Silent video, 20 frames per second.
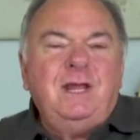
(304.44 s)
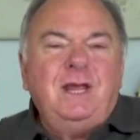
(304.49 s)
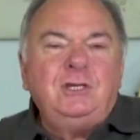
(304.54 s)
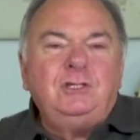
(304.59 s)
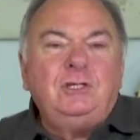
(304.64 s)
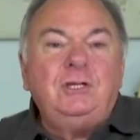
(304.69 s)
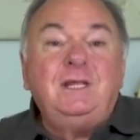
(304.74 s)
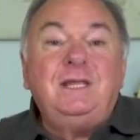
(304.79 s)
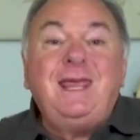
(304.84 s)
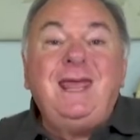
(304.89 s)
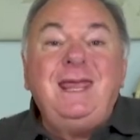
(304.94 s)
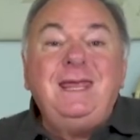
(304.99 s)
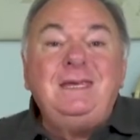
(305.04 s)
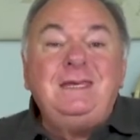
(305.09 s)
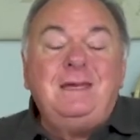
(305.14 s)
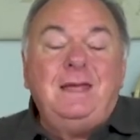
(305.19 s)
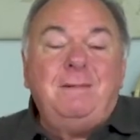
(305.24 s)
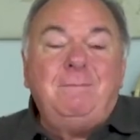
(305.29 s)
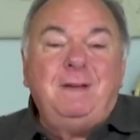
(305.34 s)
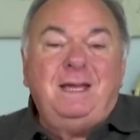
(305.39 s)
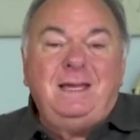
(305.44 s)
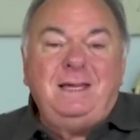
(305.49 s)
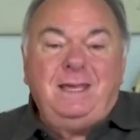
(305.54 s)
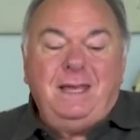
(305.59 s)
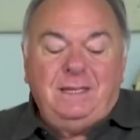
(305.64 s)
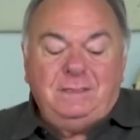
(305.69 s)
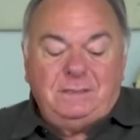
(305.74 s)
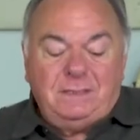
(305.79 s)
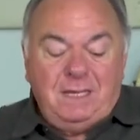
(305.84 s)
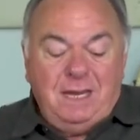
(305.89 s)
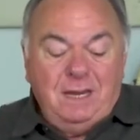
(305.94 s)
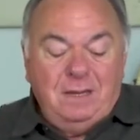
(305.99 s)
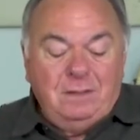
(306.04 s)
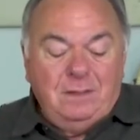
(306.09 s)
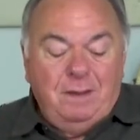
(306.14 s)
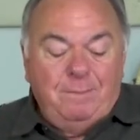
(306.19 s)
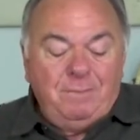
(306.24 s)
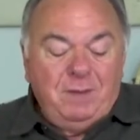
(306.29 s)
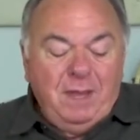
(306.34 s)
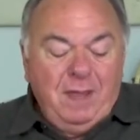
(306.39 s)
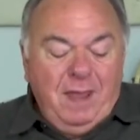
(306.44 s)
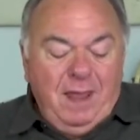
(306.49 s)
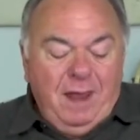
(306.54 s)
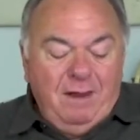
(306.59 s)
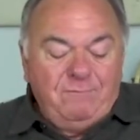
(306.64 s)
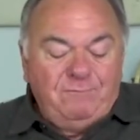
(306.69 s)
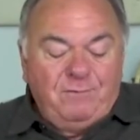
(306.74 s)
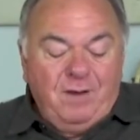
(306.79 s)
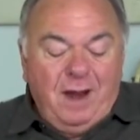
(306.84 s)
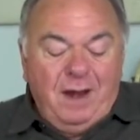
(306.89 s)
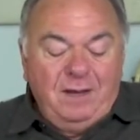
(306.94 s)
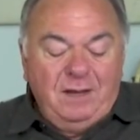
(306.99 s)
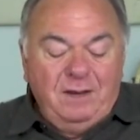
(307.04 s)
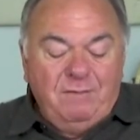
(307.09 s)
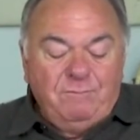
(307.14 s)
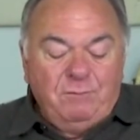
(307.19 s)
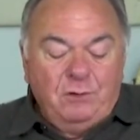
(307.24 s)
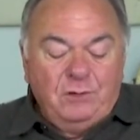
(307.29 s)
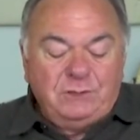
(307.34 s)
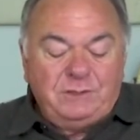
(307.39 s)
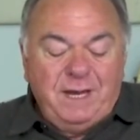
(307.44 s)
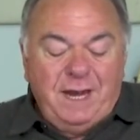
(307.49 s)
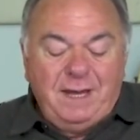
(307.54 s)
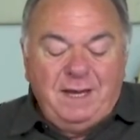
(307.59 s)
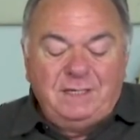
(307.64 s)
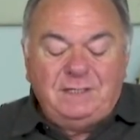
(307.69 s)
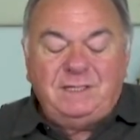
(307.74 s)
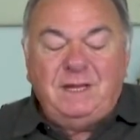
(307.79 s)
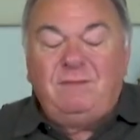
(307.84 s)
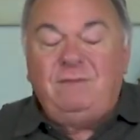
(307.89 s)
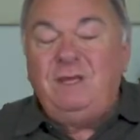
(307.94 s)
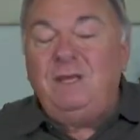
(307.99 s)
nation, kingdom against kingdom. And finally in verse 8, he said,